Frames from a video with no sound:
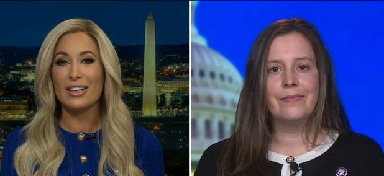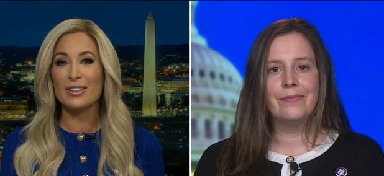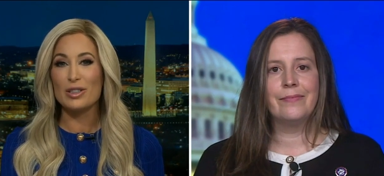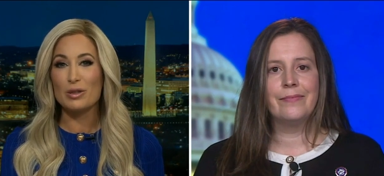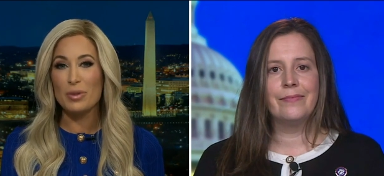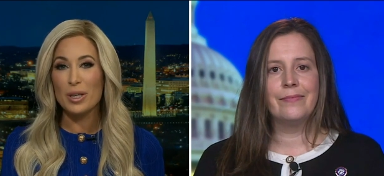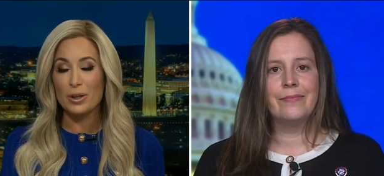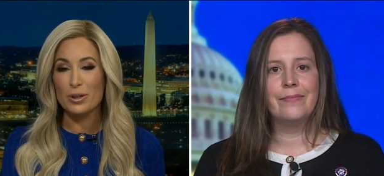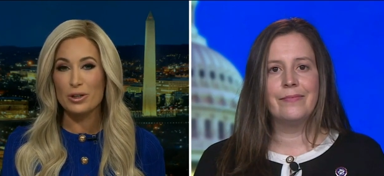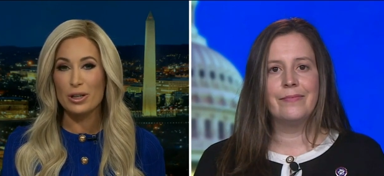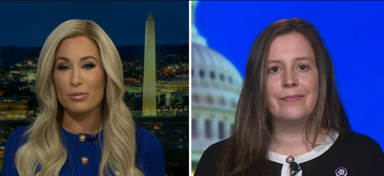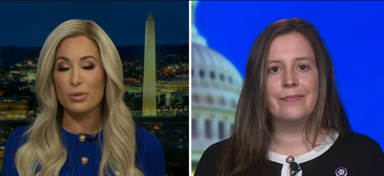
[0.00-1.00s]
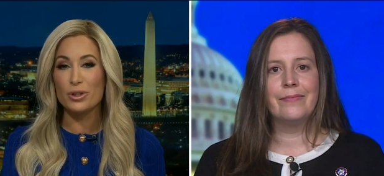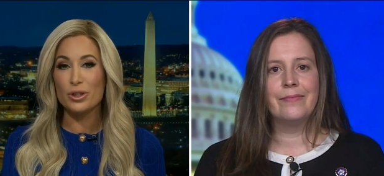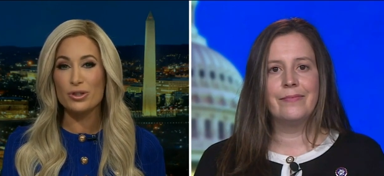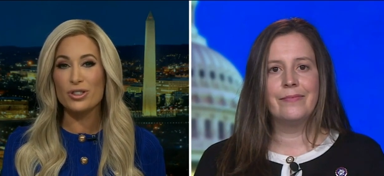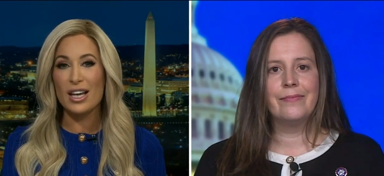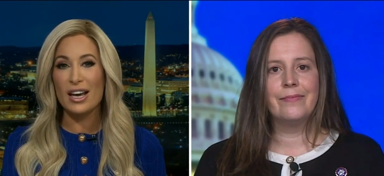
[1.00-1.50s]
Speaker 1: in the speakership. Would
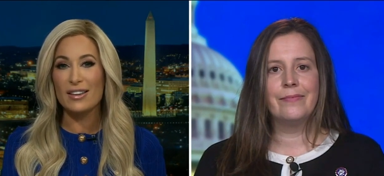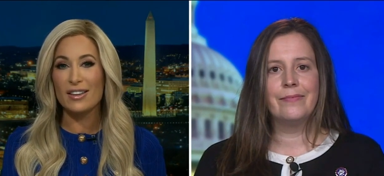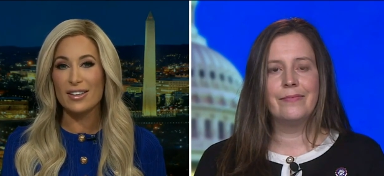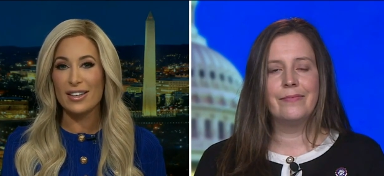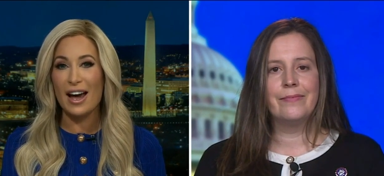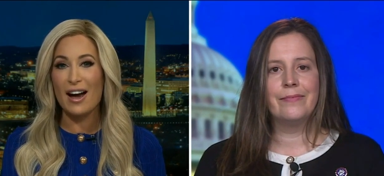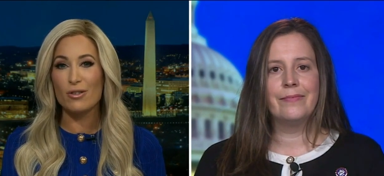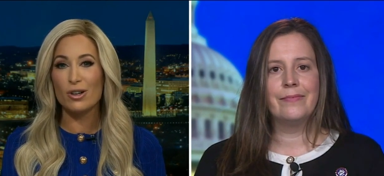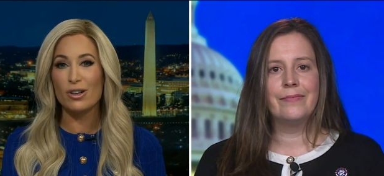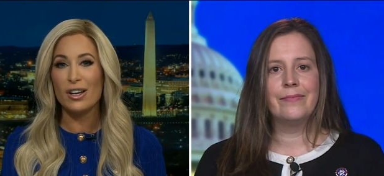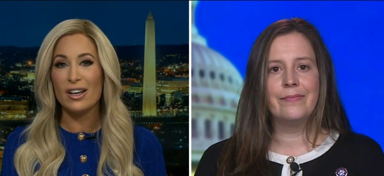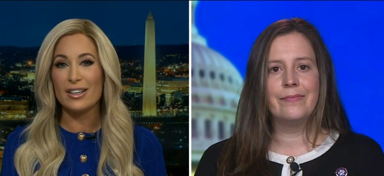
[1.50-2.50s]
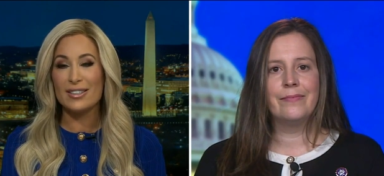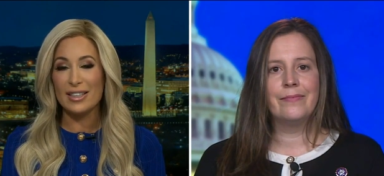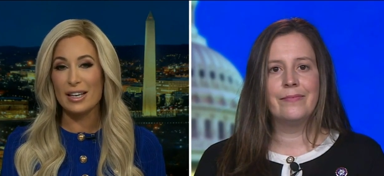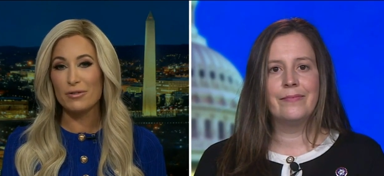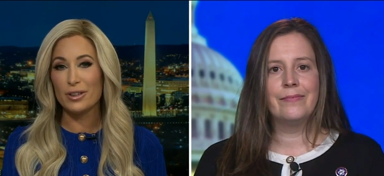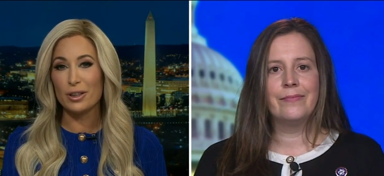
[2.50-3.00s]
you say that the gavel is
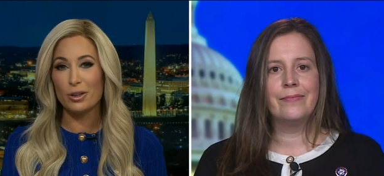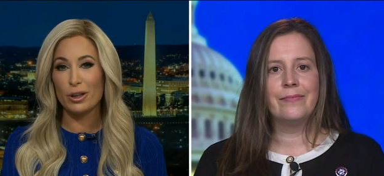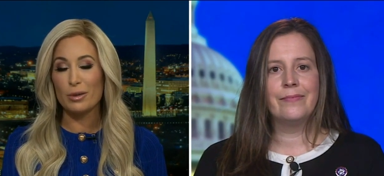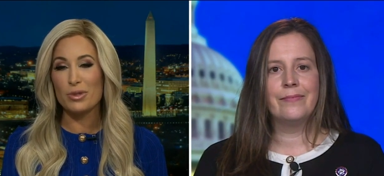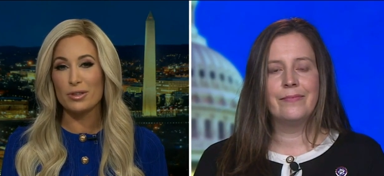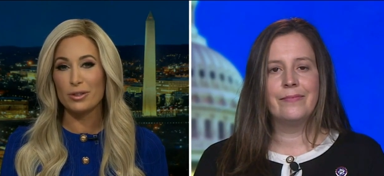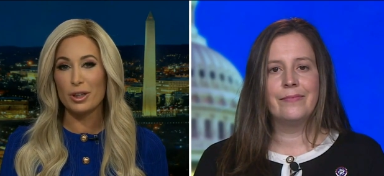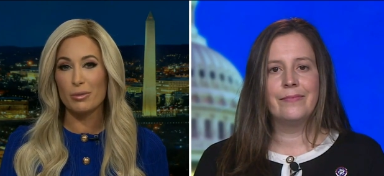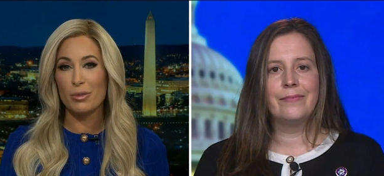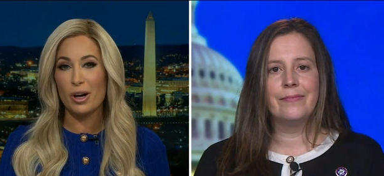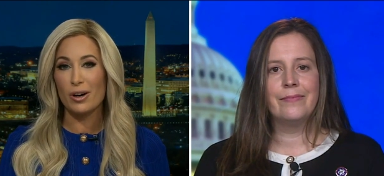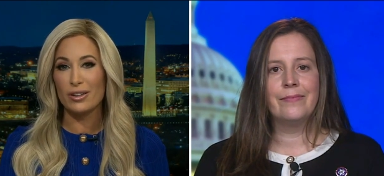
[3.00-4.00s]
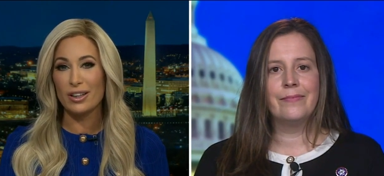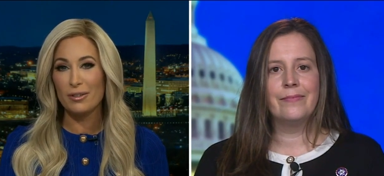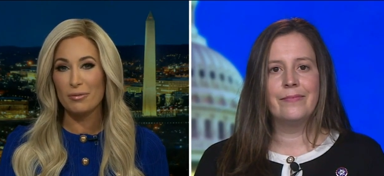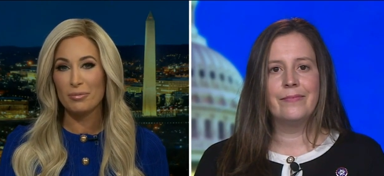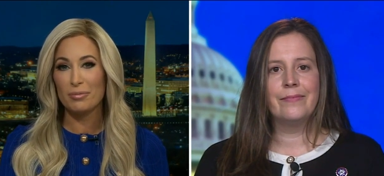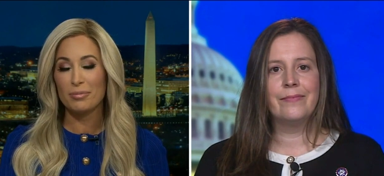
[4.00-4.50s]
safely in the grips of Leader McCarthy?
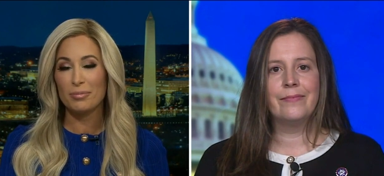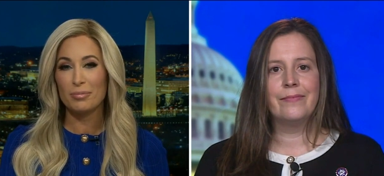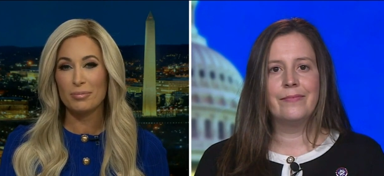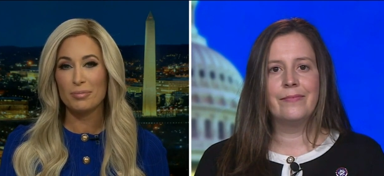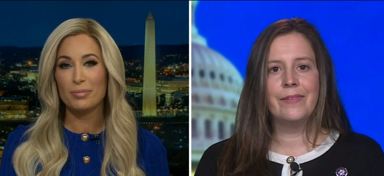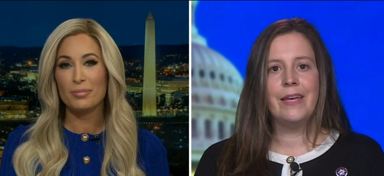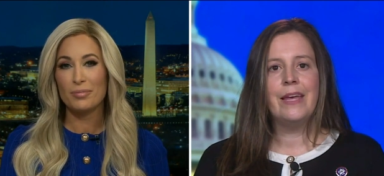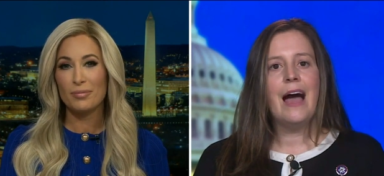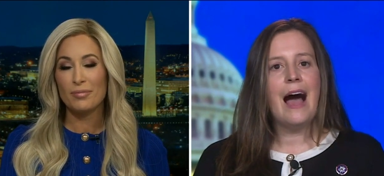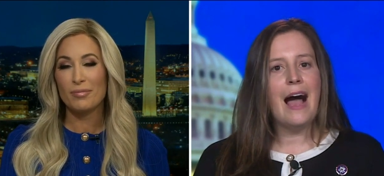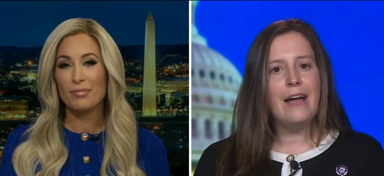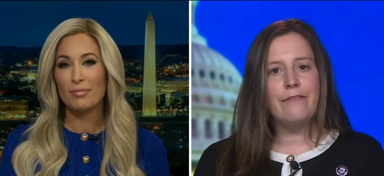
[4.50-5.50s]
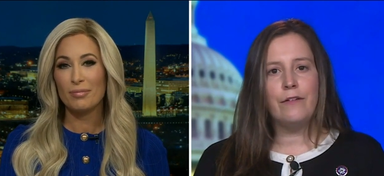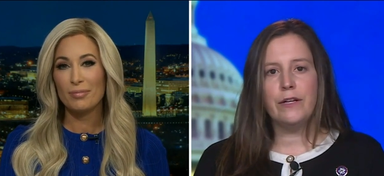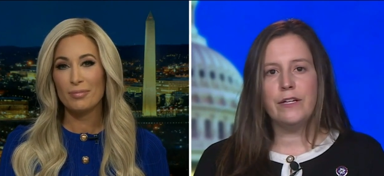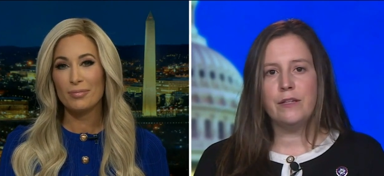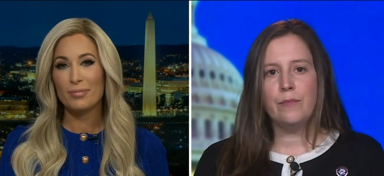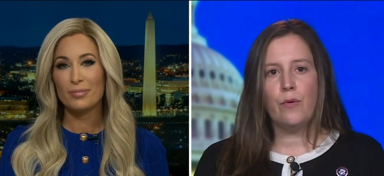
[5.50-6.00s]
Speaker 2: I
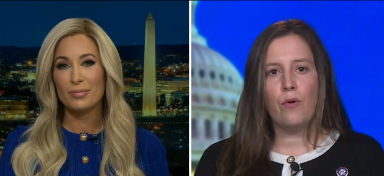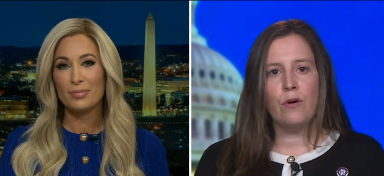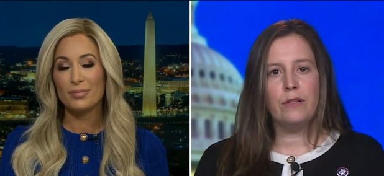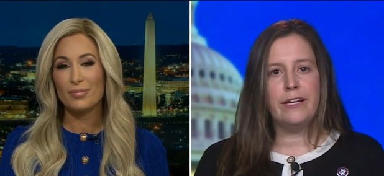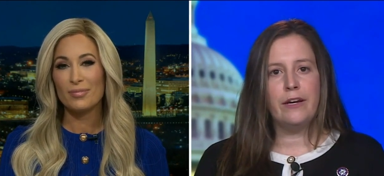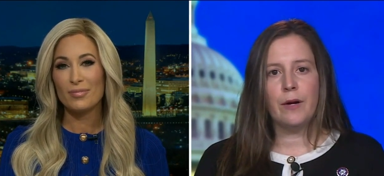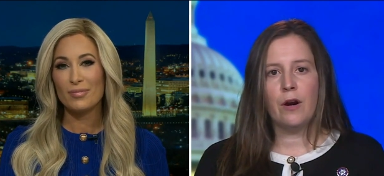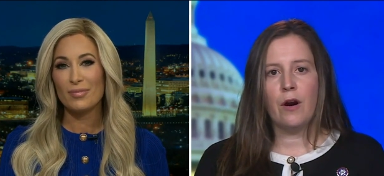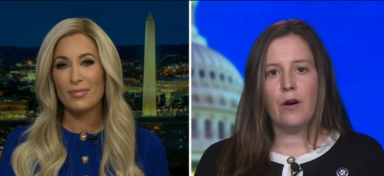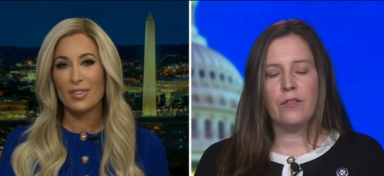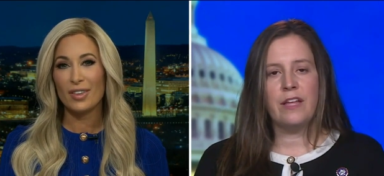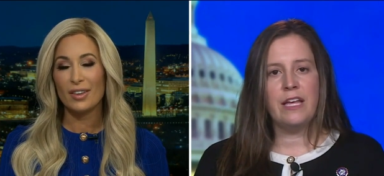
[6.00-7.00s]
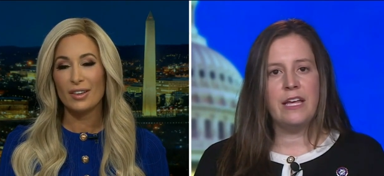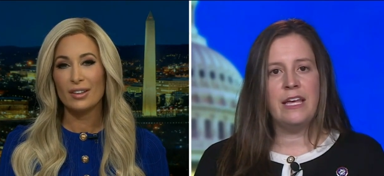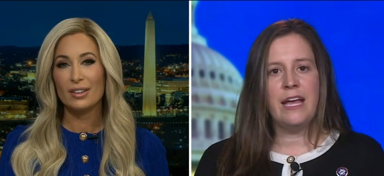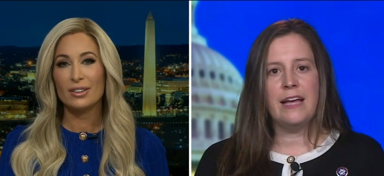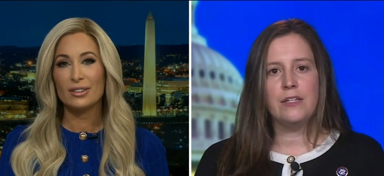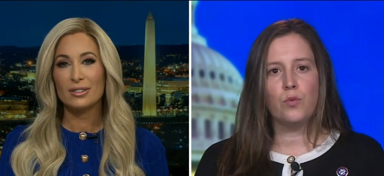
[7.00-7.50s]
fully support Leader McCarthy.
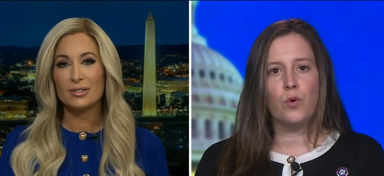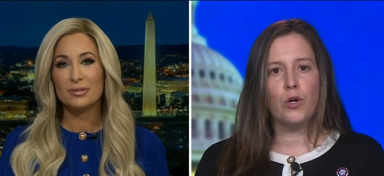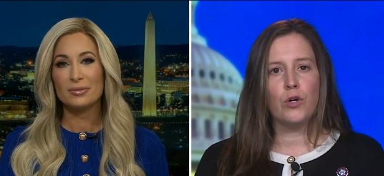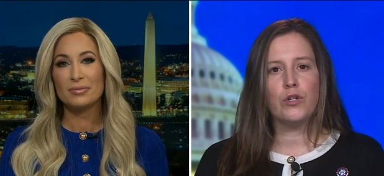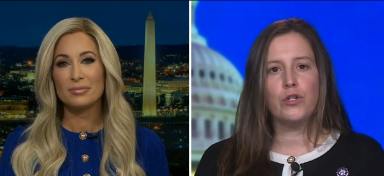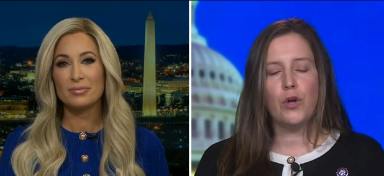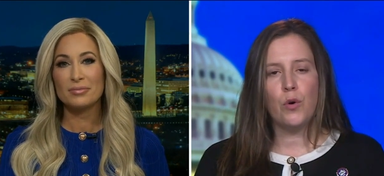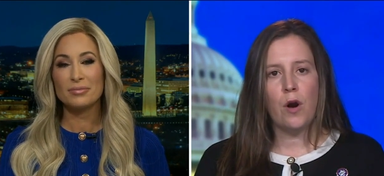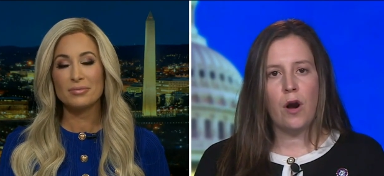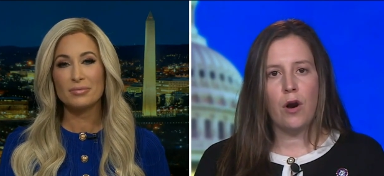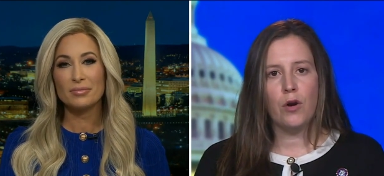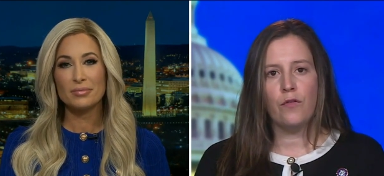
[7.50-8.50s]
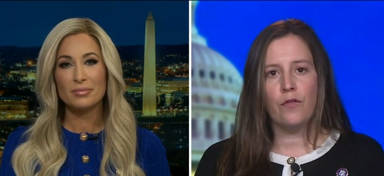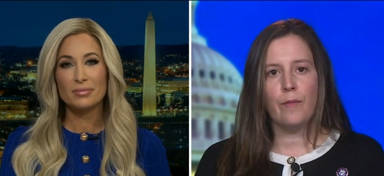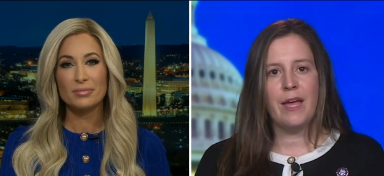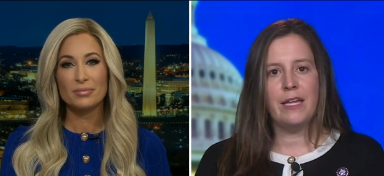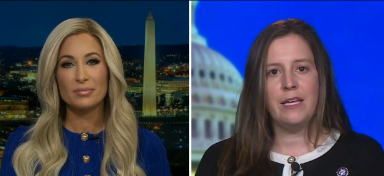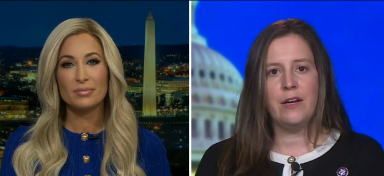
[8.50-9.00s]
He has worked so hard over
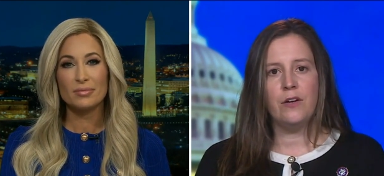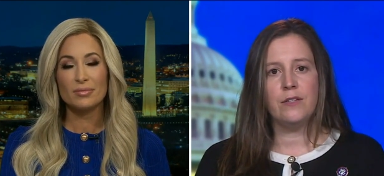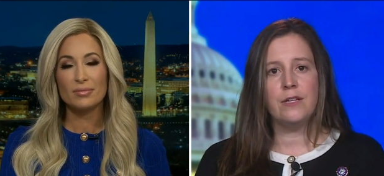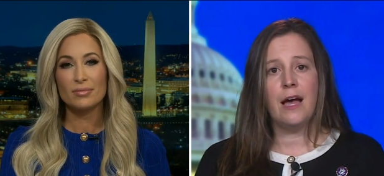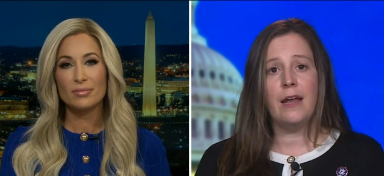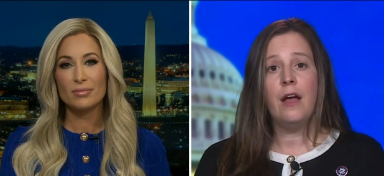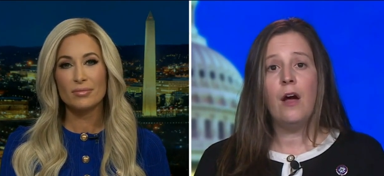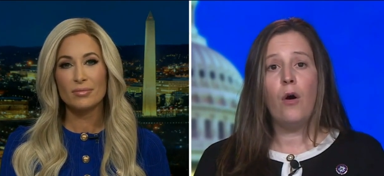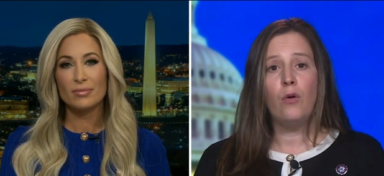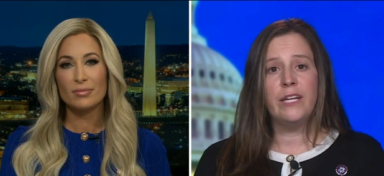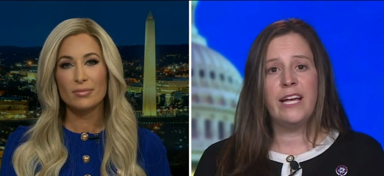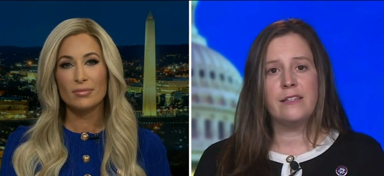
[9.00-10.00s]
many years, not only